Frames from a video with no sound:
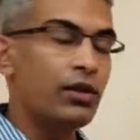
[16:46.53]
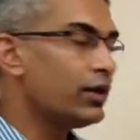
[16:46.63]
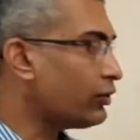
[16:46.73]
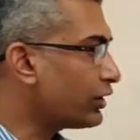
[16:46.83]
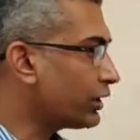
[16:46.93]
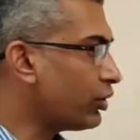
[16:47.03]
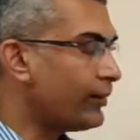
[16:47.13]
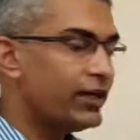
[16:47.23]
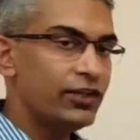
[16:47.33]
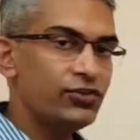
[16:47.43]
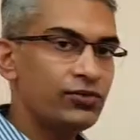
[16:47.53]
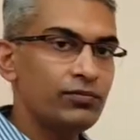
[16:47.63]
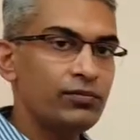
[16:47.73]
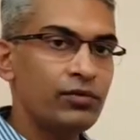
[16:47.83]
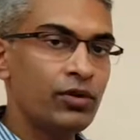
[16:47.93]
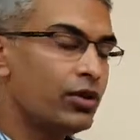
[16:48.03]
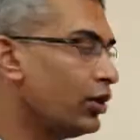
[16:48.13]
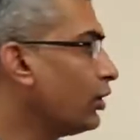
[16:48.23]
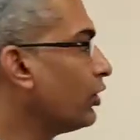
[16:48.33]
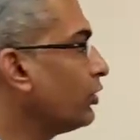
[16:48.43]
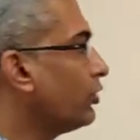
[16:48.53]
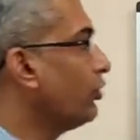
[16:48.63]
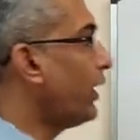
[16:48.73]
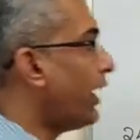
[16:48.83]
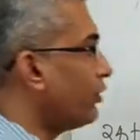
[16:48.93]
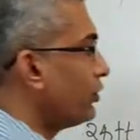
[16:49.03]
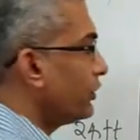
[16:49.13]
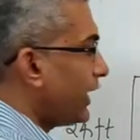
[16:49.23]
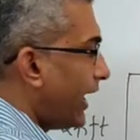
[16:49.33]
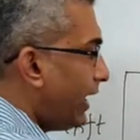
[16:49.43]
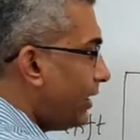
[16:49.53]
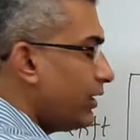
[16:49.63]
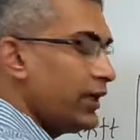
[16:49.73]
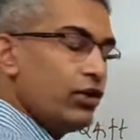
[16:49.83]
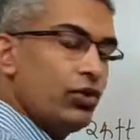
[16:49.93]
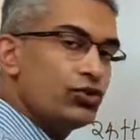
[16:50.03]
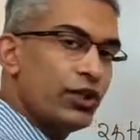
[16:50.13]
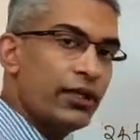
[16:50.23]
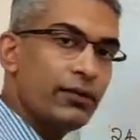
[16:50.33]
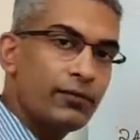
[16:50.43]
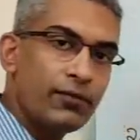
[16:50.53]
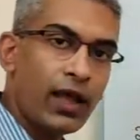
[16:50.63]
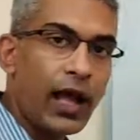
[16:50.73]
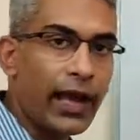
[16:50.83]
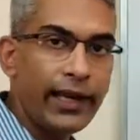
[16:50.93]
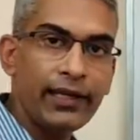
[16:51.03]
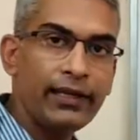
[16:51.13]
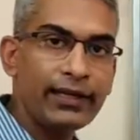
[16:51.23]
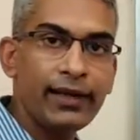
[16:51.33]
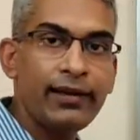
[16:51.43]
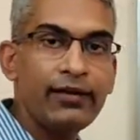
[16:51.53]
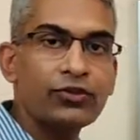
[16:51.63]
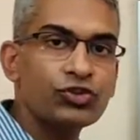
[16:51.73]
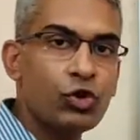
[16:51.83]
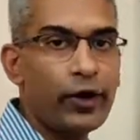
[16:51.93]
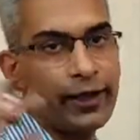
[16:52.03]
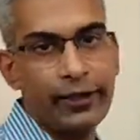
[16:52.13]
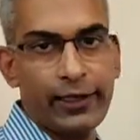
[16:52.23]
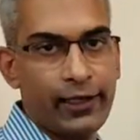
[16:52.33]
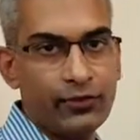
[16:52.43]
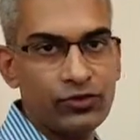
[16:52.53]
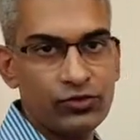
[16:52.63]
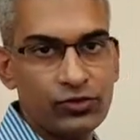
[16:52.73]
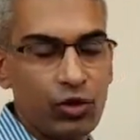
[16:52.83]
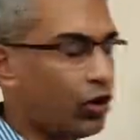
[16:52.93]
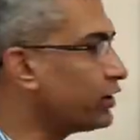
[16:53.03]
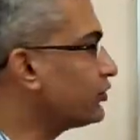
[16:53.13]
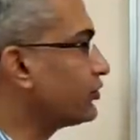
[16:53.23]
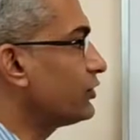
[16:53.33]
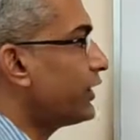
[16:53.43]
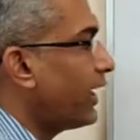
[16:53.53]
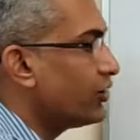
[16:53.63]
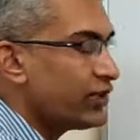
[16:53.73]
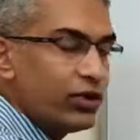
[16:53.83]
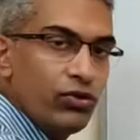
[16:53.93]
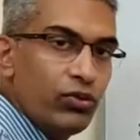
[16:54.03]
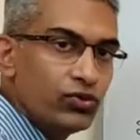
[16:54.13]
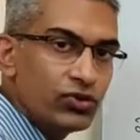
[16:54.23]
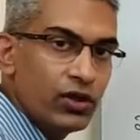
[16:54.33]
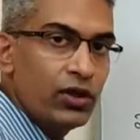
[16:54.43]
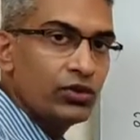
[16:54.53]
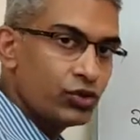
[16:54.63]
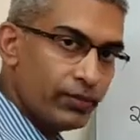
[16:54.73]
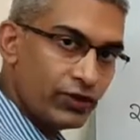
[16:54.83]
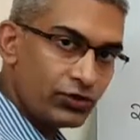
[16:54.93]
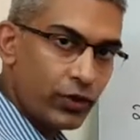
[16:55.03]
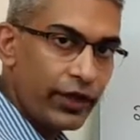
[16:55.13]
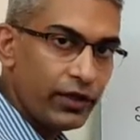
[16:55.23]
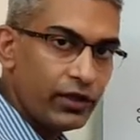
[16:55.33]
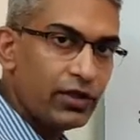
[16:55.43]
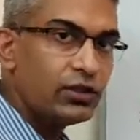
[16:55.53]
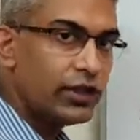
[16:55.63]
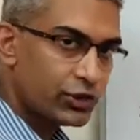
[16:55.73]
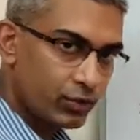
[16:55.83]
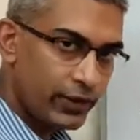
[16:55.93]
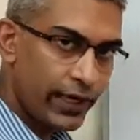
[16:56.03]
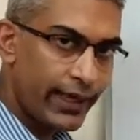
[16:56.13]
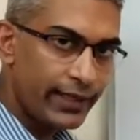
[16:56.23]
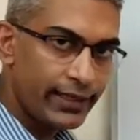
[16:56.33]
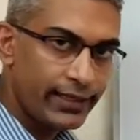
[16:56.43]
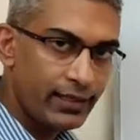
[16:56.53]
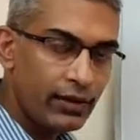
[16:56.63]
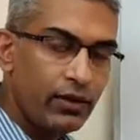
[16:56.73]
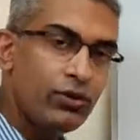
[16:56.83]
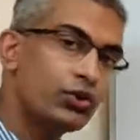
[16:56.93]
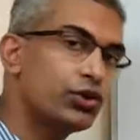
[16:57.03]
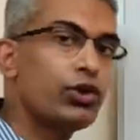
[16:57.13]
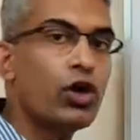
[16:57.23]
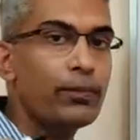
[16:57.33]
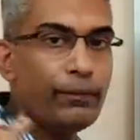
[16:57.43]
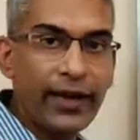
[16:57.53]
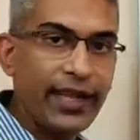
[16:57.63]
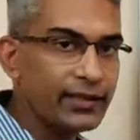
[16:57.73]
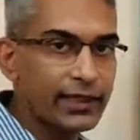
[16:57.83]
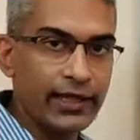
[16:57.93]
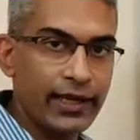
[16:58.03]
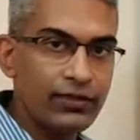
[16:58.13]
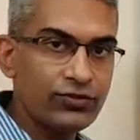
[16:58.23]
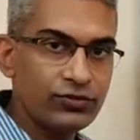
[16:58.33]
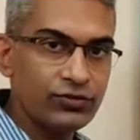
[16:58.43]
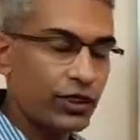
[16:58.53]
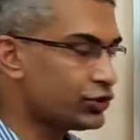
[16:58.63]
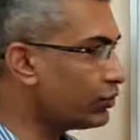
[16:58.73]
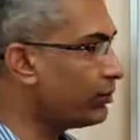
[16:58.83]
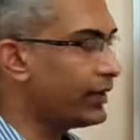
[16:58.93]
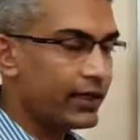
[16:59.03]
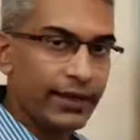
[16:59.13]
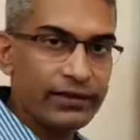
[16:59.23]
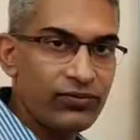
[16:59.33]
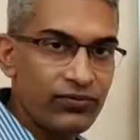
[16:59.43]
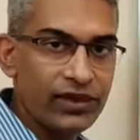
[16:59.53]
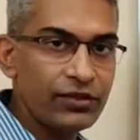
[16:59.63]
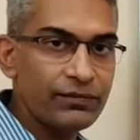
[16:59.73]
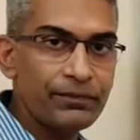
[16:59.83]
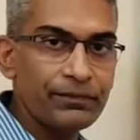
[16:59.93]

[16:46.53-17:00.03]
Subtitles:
Now the requirement is you have to tile it using identical square tiles. All the tiles that you use should be square, they should be identical. You should not break the tiles, it should be correct fit.